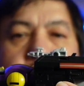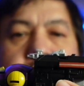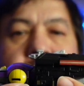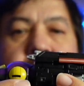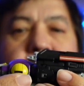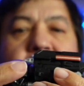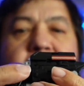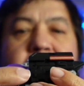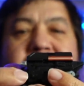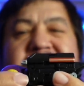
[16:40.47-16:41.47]
And so some of
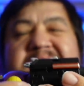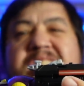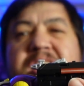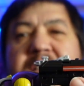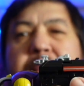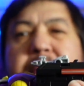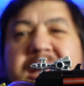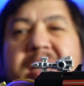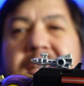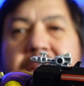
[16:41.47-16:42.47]
y'all may be like, it doesn't look
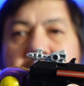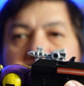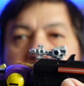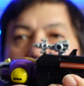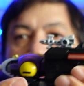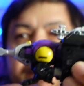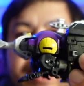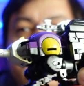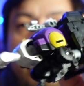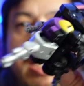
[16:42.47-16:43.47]
beetly enough.
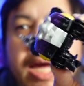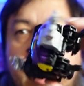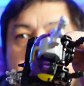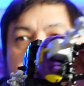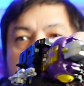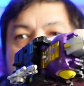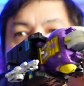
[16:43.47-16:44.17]
That's okay.